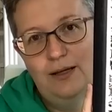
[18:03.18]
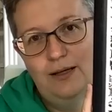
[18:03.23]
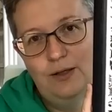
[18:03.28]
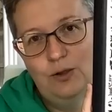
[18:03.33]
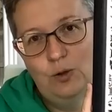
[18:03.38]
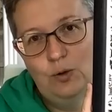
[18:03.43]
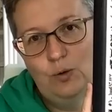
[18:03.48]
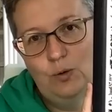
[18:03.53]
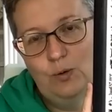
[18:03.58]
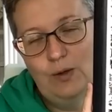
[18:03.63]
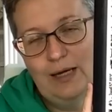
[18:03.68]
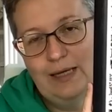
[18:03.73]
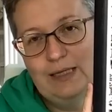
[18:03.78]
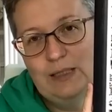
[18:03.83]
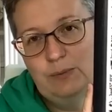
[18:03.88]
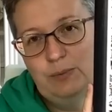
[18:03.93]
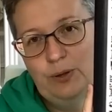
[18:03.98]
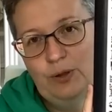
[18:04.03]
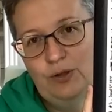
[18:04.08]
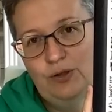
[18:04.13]
You
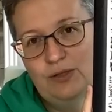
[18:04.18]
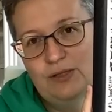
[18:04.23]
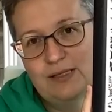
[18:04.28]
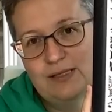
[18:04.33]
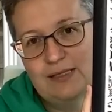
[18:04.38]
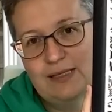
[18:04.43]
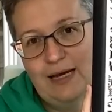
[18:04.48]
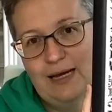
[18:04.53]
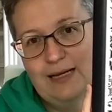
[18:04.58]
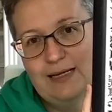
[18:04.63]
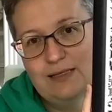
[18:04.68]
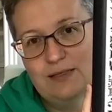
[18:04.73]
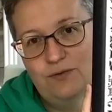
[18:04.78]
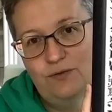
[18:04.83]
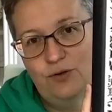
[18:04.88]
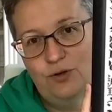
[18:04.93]
input the size of